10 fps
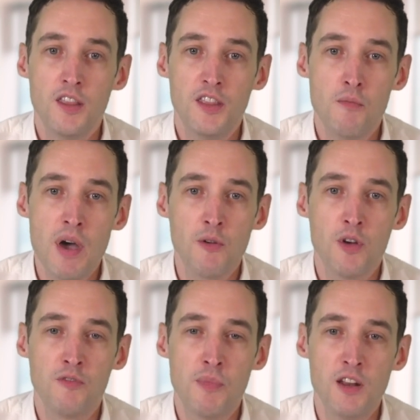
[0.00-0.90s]
The amount
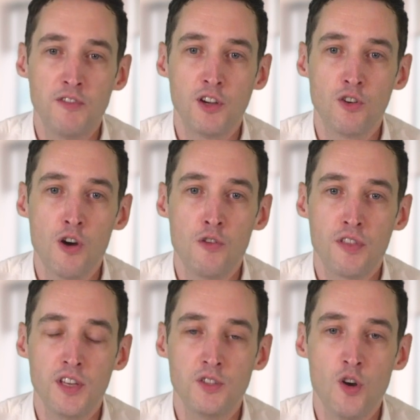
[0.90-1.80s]
of benefit growth
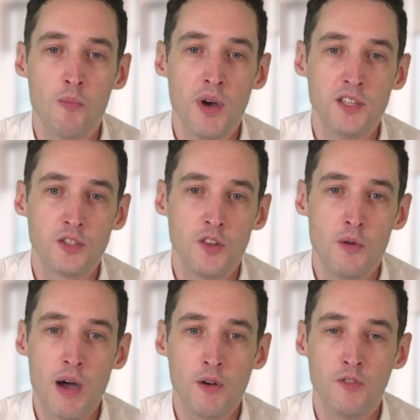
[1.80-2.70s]
is not based on the
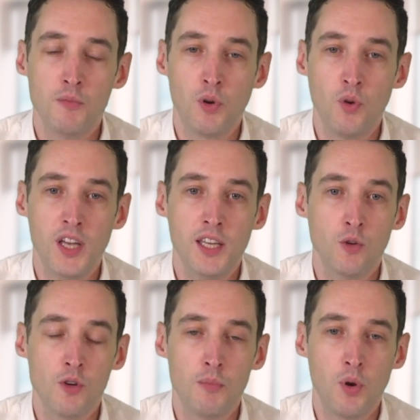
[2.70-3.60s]
amount of employee
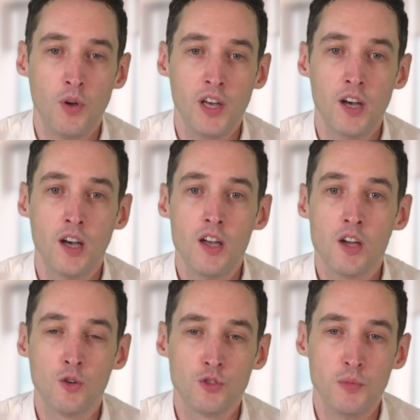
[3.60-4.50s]
or employer
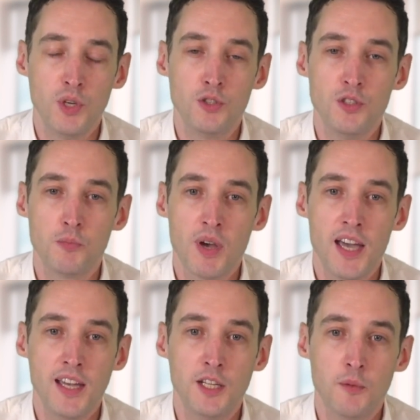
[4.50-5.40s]
contributions
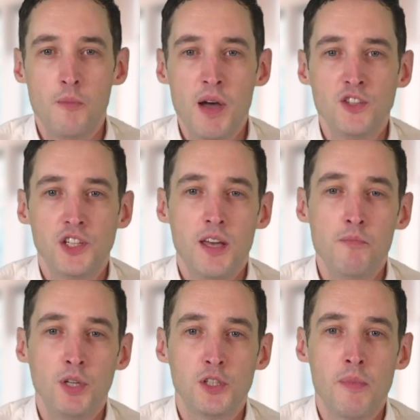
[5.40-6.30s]
paid. The pension
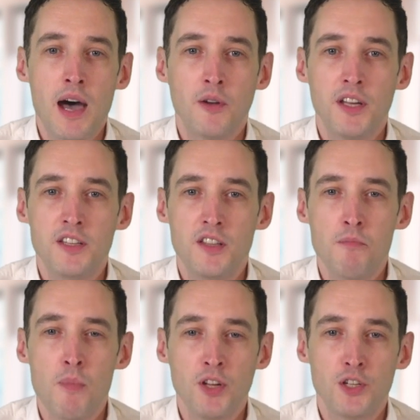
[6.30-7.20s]
input amount is the
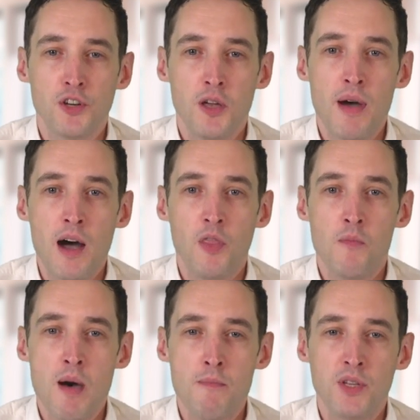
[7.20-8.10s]
monetary amount the
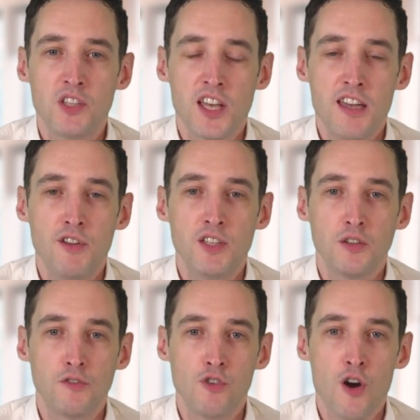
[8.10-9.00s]
members' savings
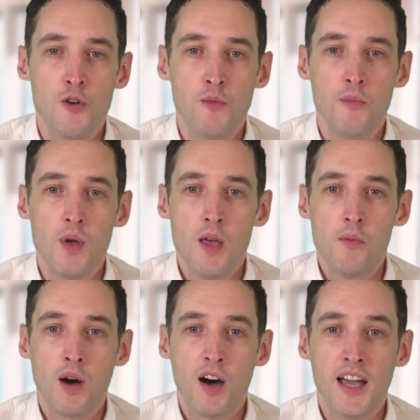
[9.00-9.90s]
have grown
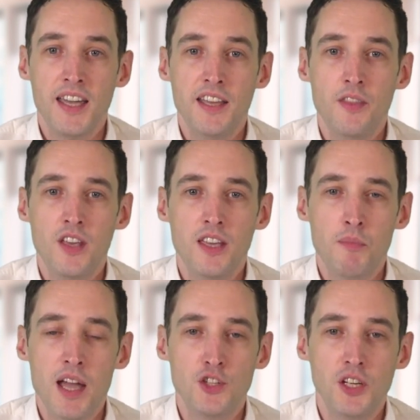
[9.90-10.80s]
by in the
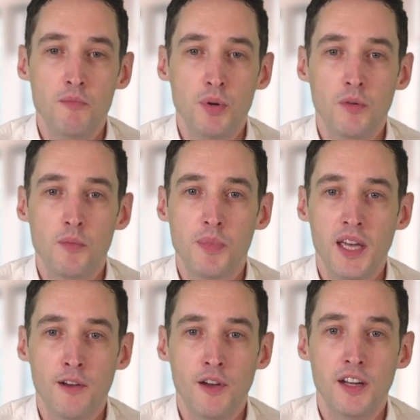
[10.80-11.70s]
pension input
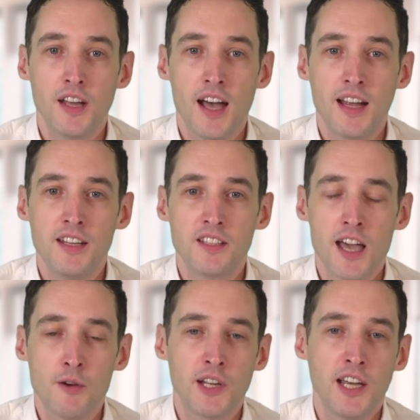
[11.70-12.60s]
period and is
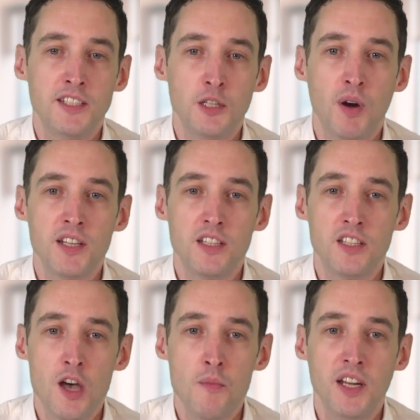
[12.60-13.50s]
calculated by
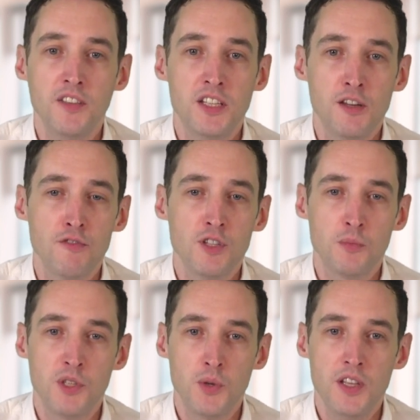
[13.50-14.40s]
determining the difference
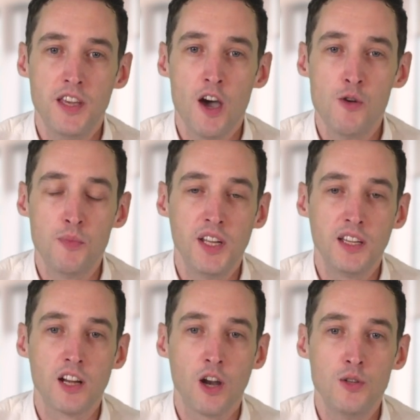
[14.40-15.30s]
between the opening
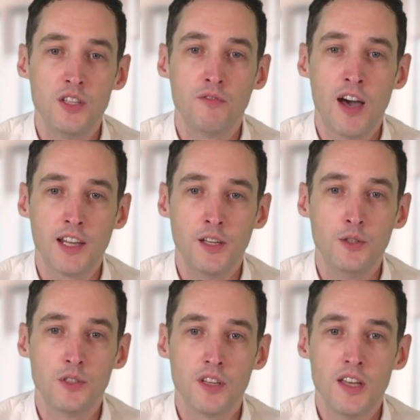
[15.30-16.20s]
and closing
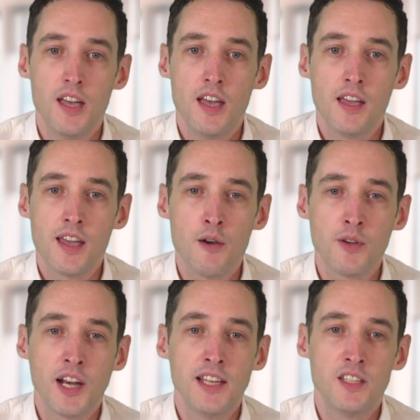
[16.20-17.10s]
values.
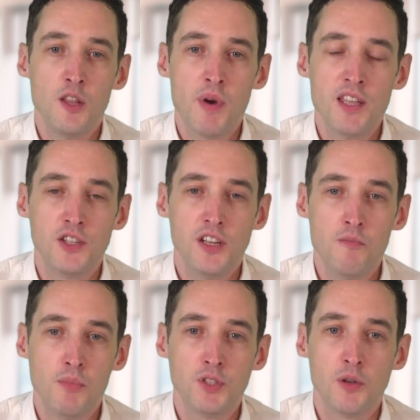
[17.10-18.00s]
Calculating the pension
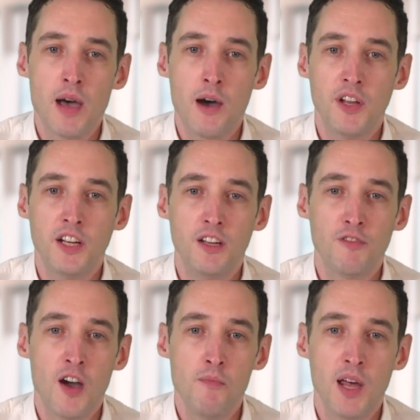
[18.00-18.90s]
input amount in a
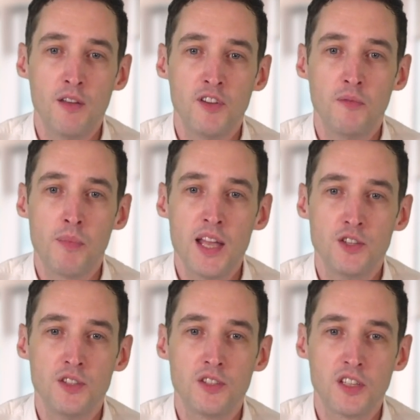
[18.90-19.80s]
defined benefit
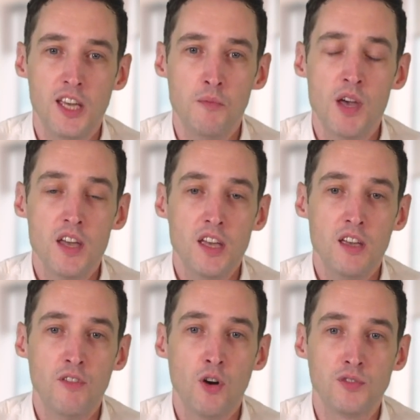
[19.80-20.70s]
pension scheme
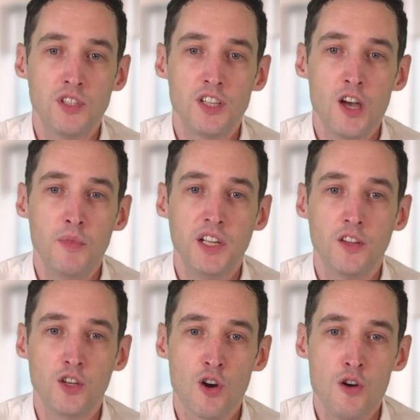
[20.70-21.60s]
involves determining
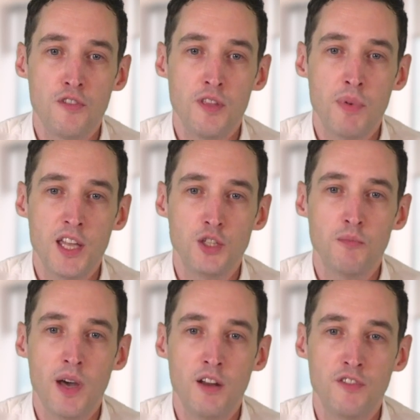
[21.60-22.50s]
the growth in pension
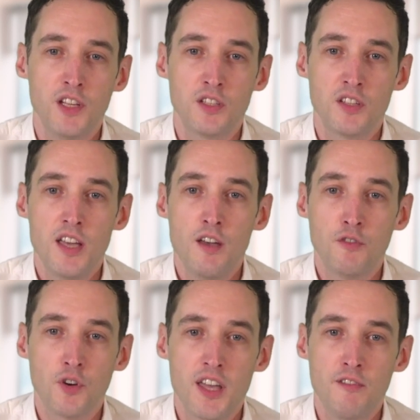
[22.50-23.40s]
benefits
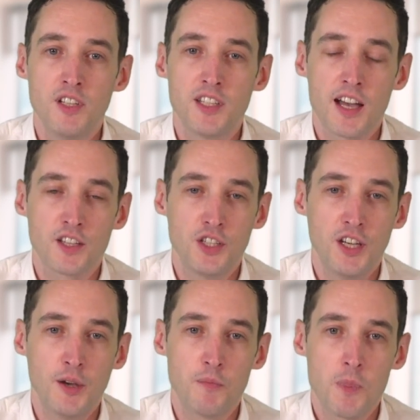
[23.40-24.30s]
for a given tax year.